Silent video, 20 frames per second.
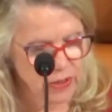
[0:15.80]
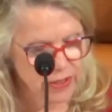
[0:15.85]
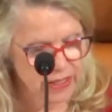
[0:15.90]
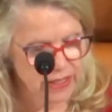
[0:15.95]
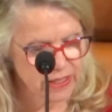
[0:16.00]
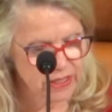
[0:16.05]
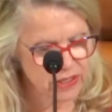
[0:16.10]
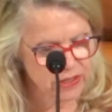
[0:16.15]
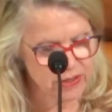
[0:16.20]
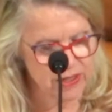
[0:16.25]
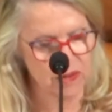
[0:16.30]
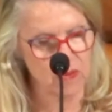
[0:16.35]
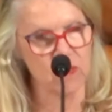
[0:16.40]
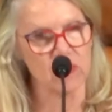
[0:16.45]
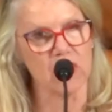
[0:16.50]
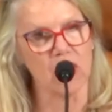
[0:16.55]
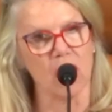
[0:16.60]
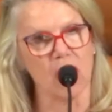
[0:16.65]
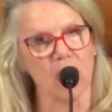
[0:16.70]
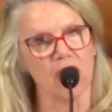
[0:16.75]
shortage
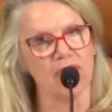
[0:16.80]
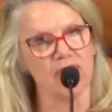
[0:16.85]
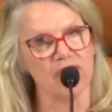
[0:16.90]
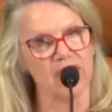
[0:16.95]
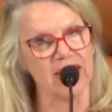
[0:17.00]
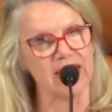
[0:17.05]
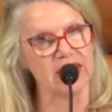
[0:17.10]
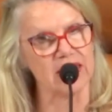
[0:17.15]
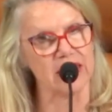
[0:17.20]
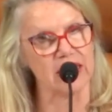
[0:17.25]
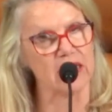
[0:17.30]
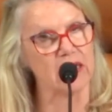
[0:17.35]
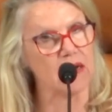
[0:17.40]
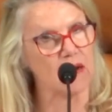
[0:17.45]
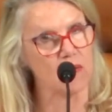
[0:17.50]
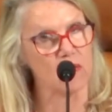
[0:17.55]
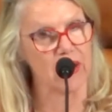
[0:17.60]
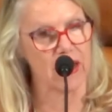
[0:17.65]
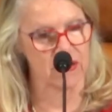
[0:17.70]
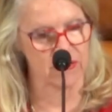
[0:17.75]
that we're all
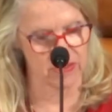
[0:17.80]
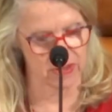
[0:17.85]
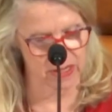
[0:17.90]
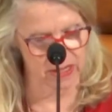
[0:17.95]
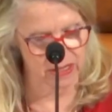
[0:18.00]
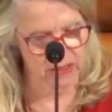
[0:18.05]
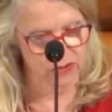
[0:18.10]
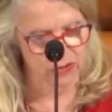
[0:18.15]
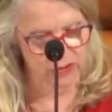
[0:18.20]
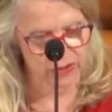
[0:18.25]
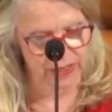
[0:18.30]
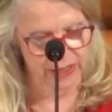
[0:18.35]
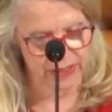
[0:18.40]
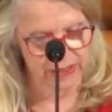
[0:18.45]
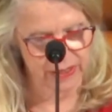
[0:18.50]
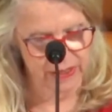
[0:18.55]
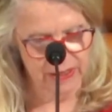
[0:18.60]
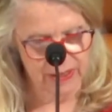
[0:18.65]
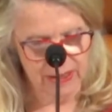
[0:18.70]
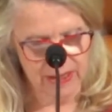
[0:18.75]
facing around the
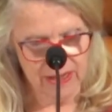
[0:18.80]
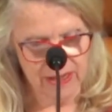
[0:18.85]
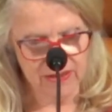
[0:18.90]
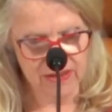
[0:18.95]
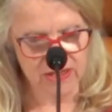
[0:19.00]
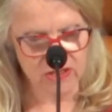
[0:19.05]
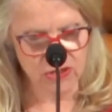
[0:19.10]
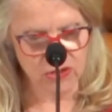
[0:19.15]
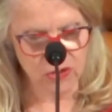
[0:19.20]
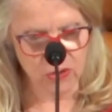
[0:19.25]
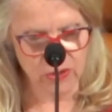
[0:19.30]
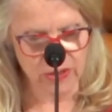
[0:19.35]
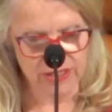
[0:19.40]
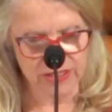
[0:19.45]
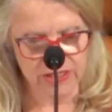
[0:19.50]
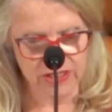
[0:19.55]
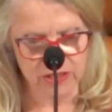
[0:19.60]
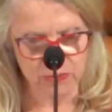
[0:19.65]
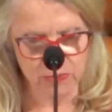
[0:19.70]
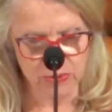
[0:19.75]
country. This
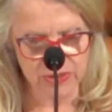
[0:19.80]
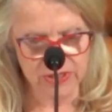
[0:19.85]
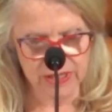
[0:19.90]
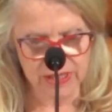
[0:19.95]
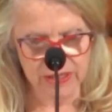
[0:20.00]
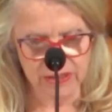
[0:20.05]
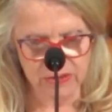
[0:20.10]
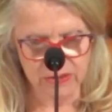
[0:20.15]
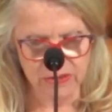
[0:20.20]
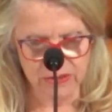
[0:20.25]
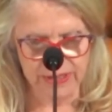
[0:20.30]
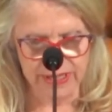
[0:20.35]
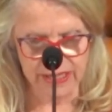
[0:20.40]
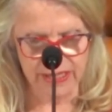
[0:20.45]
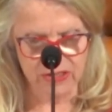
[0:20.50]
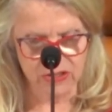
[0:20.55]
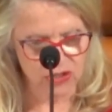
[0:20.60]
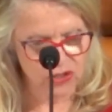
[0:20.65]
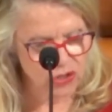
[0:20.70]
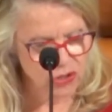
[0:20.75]
shortage is particularly
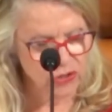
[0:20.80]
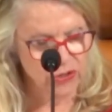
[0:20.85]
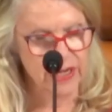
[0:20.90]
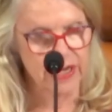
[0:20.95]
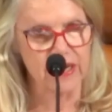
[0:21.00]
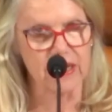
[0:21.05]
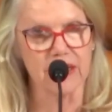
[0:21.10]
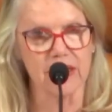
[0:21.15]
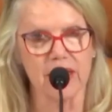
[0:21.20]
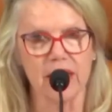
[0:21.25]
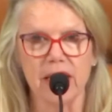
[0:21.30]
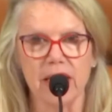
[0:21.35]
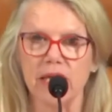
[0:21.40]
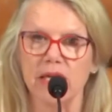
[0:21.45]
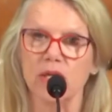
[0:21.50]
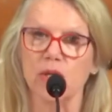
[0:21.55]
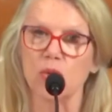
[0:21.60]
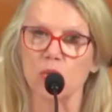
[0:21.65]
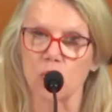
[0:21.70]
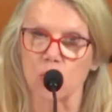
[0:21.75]
concerning
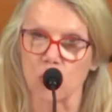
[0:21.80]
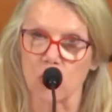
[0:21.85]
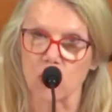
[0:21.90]
in